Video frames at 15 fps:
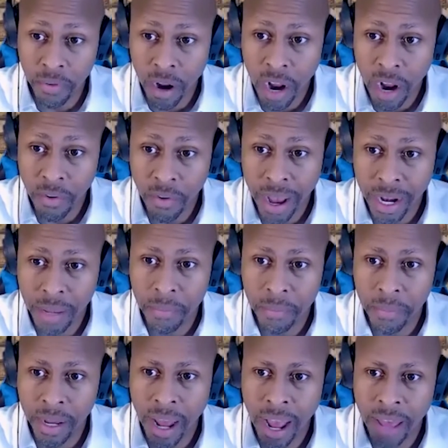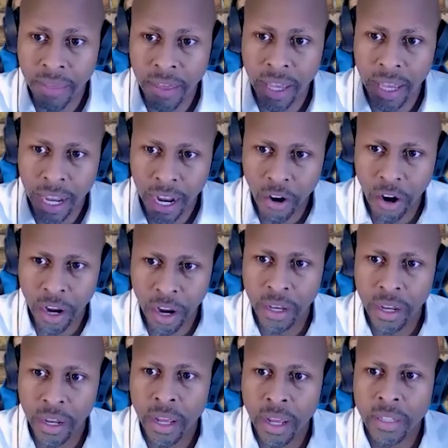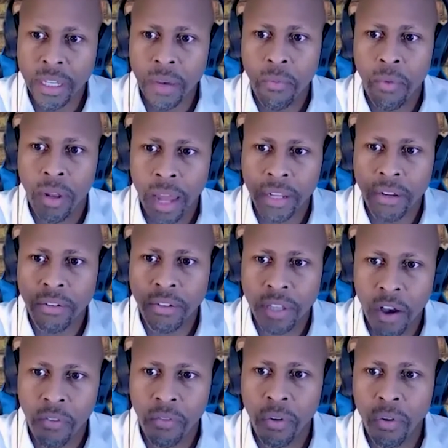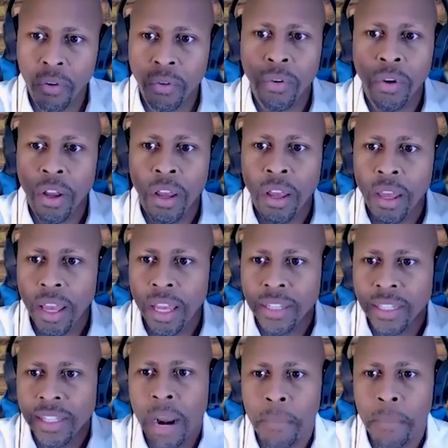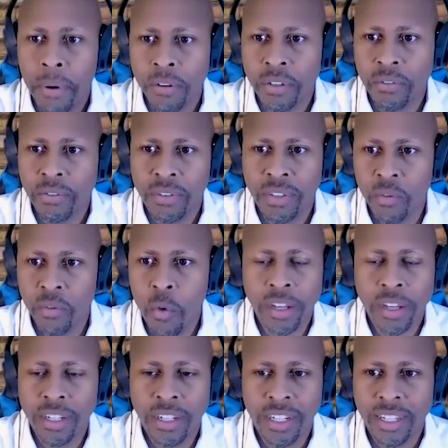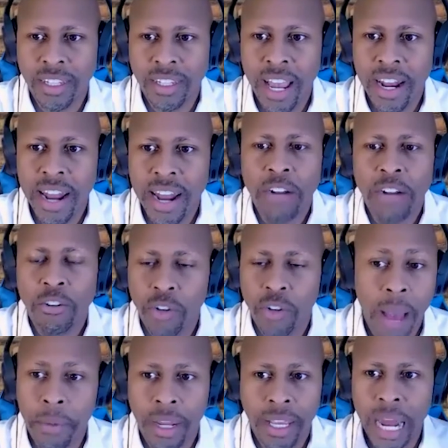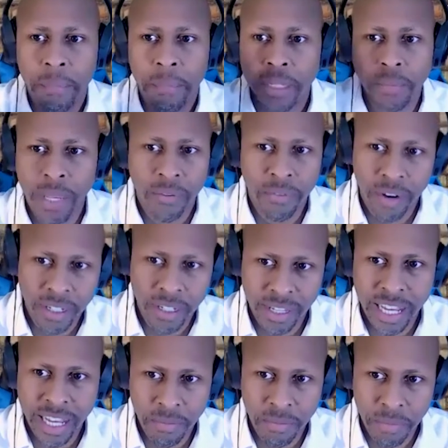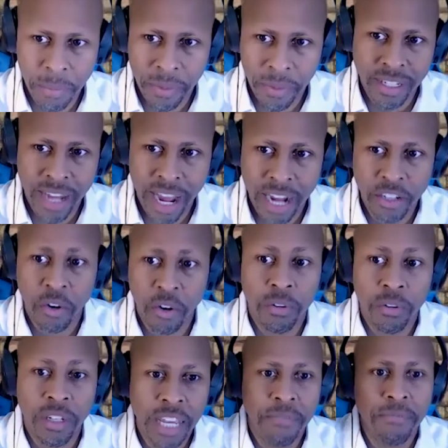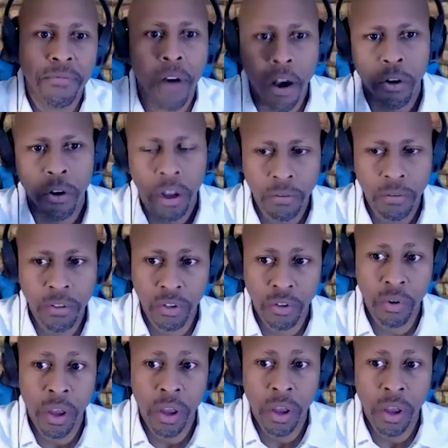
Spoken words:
everybody, but I think hearing someone like yourself, who is not a person who wants to just say naturally, I'm going to get up and speak in front of 10,000 people. That's not your default go-to.